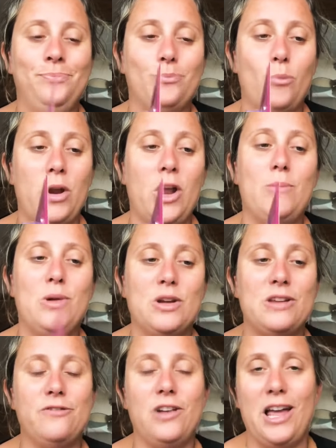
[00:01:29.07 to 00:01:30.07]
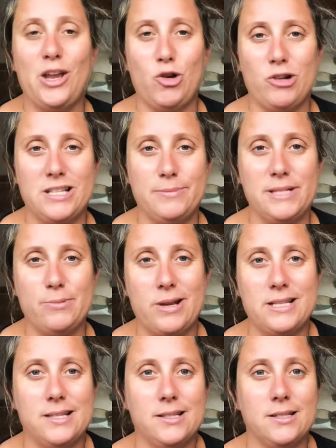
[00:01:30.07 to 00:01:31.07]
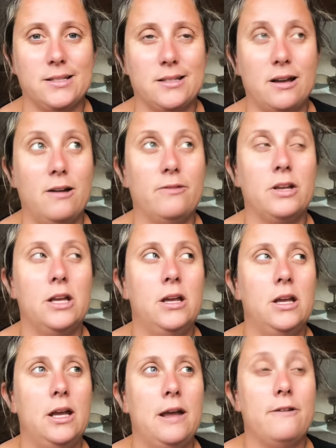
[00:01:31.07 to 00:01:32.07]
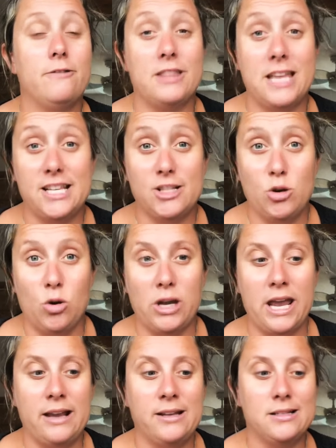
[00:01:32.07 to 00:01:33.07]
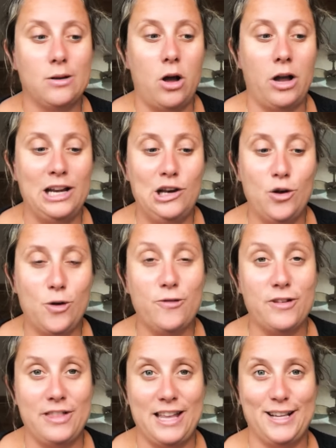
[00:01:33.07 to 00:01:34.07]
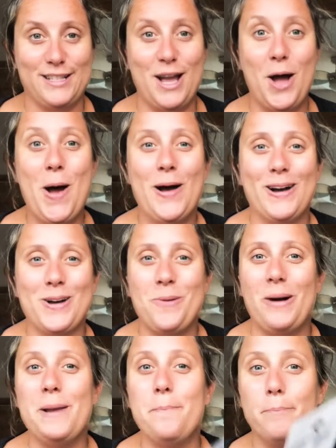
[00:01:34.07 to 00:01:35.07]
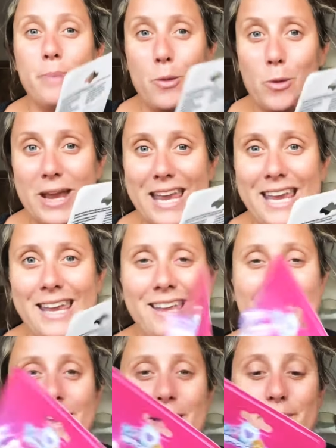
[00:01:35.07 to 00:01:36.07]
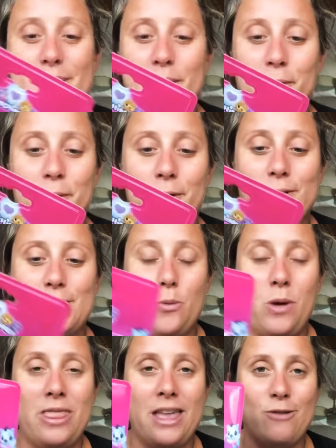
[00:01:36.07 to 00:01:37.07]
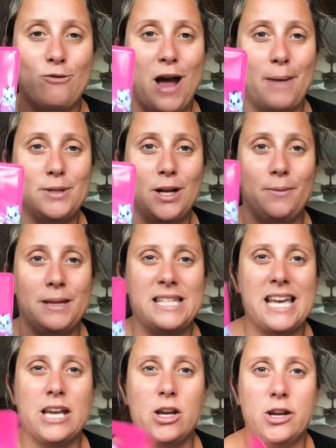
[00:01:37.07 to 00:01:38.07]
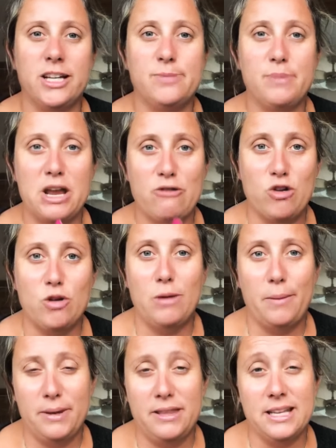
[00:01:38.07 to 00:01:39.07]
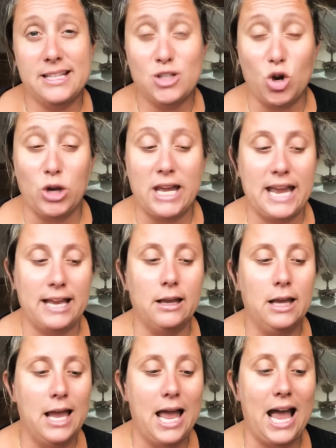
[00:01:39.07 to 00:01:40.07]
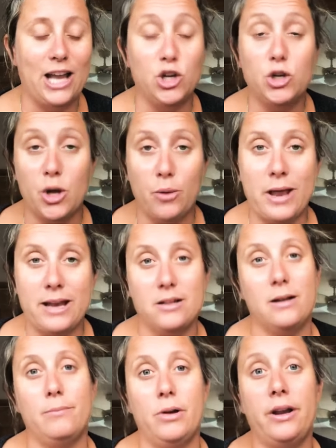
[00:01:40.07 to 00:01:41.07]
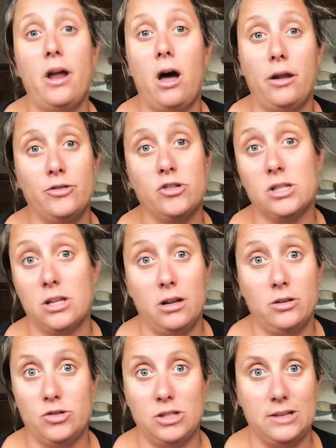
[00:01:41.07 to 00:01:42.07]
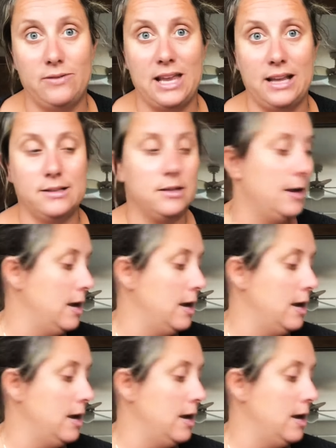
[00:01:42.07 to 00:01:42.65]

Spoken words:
when I'm looking for like Christmas presents and stuff, for their stockings, I look for things that are quite bulky because when they're wrapped up, they take a nice bit of room up in their stocking and you don't end up buying hundreds and hundreds of things.